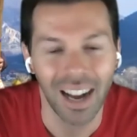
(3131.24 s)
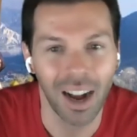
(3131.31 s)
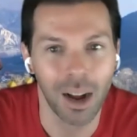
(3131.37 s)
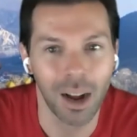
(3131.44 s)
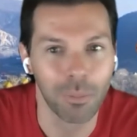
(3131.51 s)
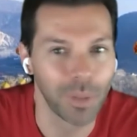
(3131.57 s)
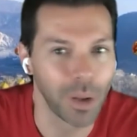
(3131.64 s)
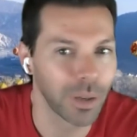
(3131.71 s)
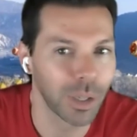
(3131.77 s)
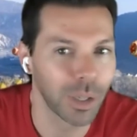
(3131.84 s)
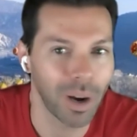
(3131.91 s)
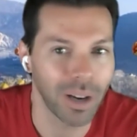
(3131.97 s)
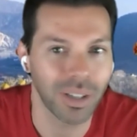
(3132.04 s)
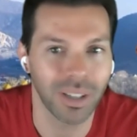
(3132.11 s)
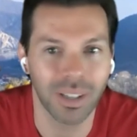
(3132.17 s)
There is
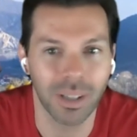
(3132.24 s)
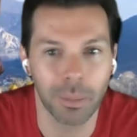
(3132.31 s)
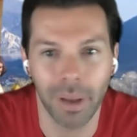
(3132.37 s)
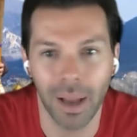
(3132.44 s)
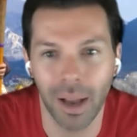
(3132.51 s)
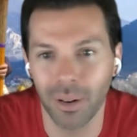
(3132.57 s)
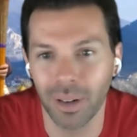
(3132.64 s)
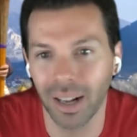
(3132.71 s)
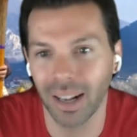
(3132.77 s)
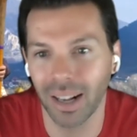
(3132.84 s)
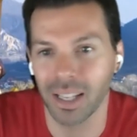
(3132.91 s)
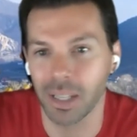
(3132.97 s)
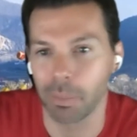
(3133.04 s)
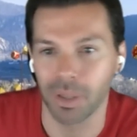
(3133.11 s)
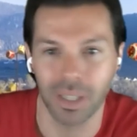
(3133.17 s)
questions
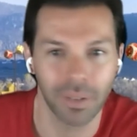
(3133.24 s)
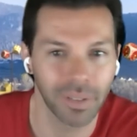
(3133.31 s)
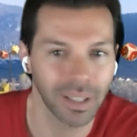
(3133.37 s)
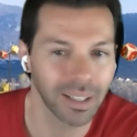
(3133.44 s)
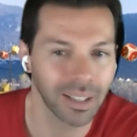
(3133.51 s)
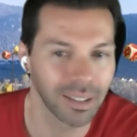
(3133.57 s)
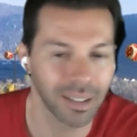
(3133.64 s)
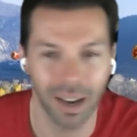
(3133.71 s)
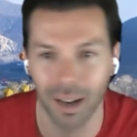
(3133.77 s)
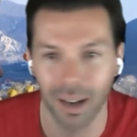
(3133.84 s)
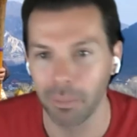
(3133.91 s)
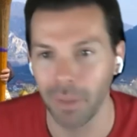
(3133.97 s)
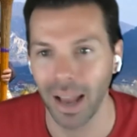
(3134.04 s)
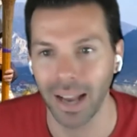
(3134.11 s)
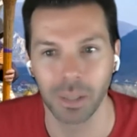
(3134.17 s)
about specific
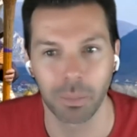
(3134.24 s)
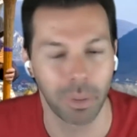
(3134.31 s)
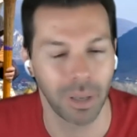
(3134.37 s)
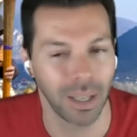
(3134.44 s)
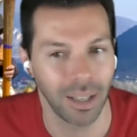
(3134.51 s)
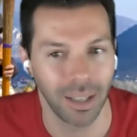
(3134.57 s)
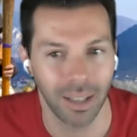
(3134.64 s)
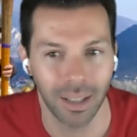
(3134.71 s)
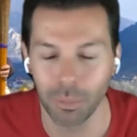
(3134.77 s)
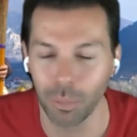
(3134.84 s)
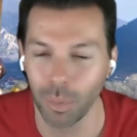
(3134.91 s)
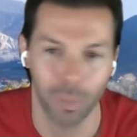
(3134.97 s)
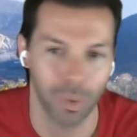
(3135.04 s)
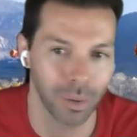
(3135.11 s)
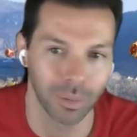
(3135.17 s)
XP.
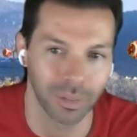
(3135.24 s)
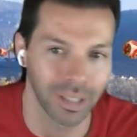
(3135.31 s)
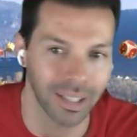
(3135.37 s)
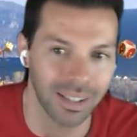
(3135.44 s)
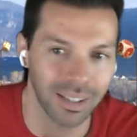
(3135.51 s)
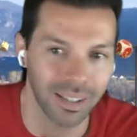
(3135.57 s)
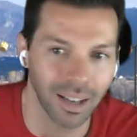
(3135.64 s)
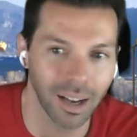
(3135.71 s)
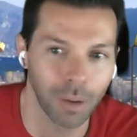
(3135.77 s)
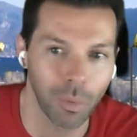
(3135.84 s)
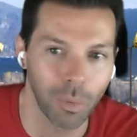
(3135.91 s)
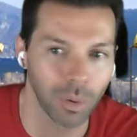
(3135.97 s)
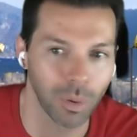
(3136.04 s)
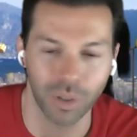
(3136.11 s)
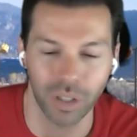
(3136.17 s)
We
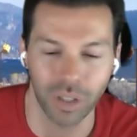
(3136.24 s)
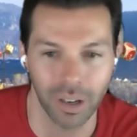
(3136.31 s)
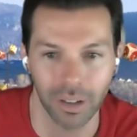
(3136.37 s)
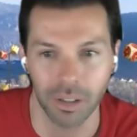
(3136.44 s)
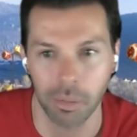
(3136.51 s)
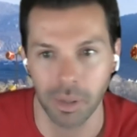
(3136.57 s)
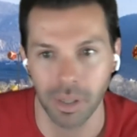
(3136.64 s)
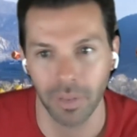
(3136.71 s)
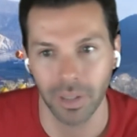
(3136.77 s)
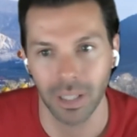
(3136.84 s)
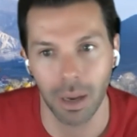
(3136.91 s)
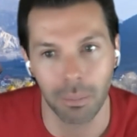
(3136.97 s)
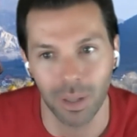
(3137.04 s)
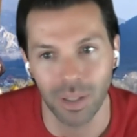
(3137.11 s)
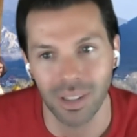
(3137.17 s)
won't share specific
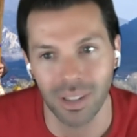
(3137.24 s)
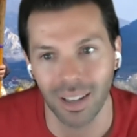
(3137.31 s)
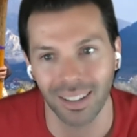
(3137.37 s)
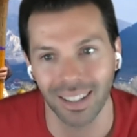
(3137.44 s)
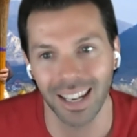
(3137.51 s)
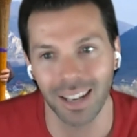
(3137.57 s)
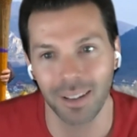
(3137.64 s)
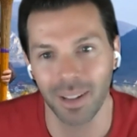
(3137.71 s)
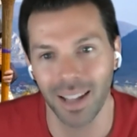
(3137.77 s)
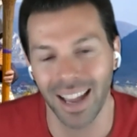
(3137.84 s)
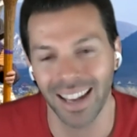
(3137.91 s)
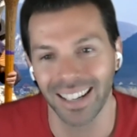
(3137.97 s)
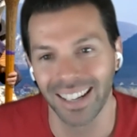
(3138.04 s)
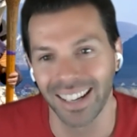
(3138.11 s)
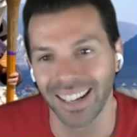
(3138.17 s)
numbers on any of
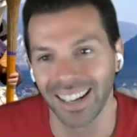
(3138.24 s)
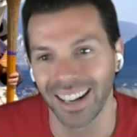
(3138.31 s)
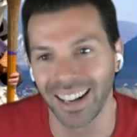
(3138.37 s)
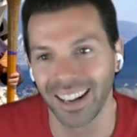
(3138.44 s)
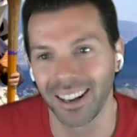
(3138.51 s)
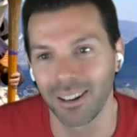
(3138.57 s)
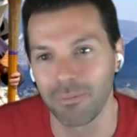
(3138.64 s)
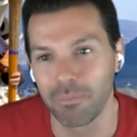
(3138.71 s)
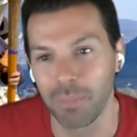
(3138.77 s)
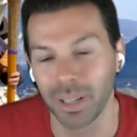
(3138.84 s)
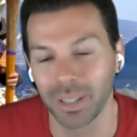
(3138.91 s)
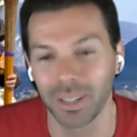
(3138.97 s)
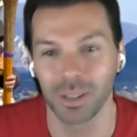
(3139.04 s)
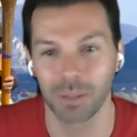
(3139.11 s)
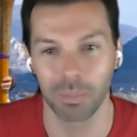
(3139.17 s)
that.
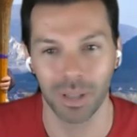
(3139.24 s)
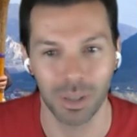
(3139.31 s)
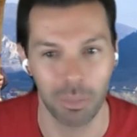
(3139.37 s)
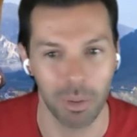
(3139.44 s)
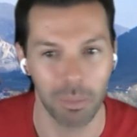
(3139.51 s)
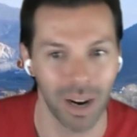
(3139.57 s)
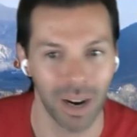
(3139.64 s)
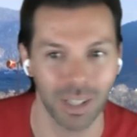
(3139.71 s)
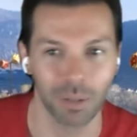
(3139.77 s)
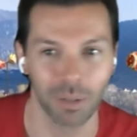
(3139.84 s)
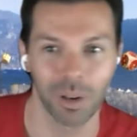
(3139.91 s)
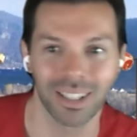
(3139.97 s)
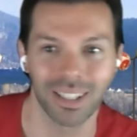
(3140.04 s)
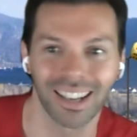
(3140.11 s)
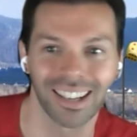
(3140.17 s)
But there's been some impressive
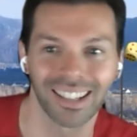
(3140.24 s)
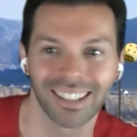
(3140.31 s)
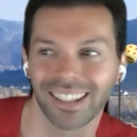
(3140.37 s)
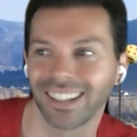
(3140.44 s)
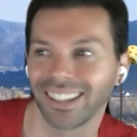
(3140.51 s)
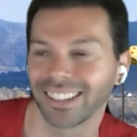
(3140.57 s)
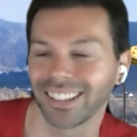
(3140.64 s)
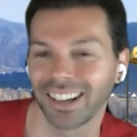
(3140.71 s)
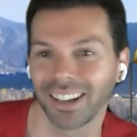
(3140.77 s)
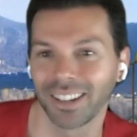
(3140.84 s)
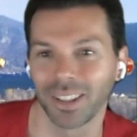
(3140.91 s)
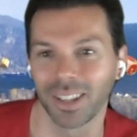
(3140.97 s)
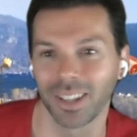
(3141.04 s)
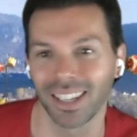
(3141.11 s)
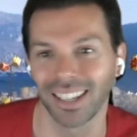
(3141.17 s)
work done
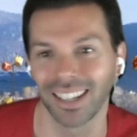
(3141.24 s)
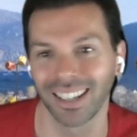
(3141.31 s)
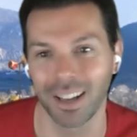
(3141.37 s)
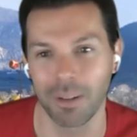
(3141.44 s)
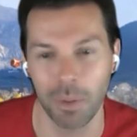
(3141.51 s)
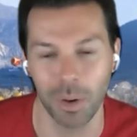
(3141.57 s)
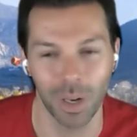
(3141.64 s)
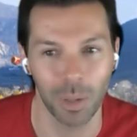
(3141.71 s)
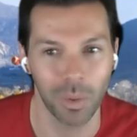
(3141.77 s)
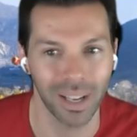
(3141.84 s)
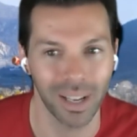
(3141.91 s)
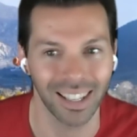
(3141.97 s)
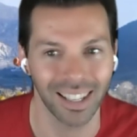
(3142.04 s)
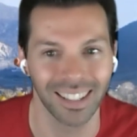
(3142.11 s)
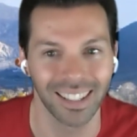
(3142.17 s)
on the community
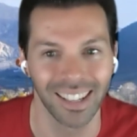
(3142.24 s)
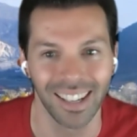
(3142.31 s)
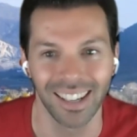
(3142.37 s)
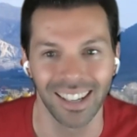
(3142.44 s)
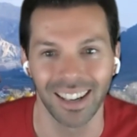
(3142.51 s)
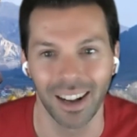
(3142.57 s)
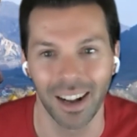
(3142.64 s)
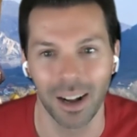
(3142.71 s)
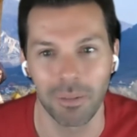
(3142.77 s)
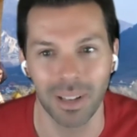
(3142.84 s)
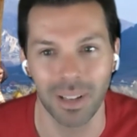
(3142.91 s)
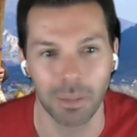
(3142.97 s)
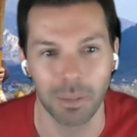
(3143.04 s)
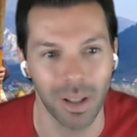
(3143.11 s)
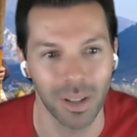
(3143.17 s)
wiki
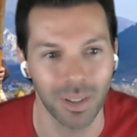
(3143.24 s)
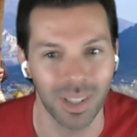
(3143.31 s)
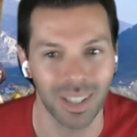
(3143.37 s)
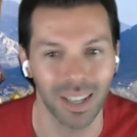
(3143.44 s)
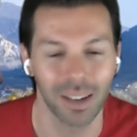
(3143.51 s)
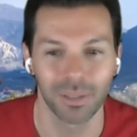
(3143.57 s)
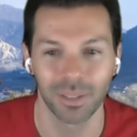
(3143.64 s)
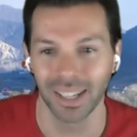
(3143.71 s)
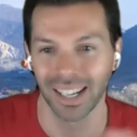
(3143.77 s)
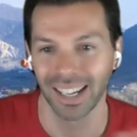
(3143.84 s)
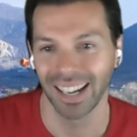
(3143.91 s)
and some other stuff.